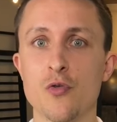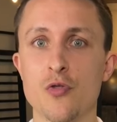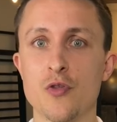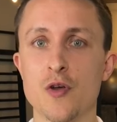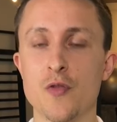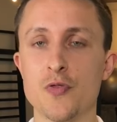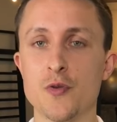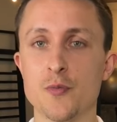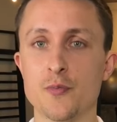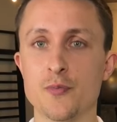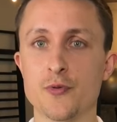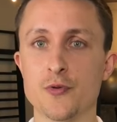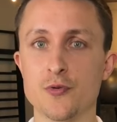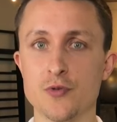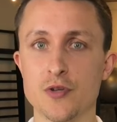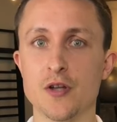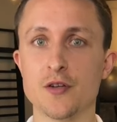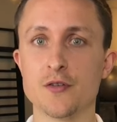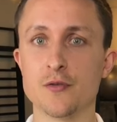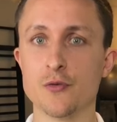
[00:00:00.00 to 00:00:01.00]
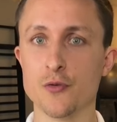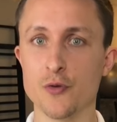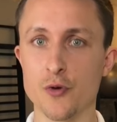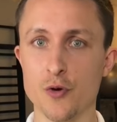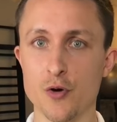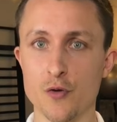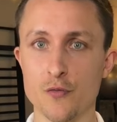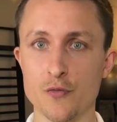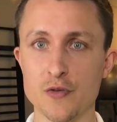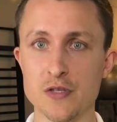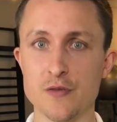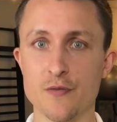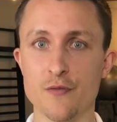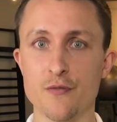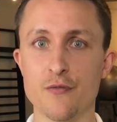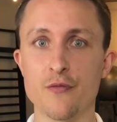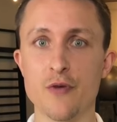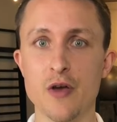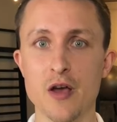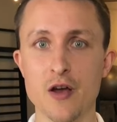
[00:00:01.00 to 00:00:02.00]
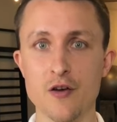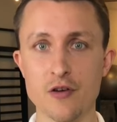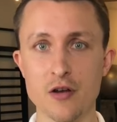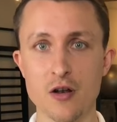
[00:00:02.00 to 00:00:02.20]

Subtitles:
that the pudendal nerve is a very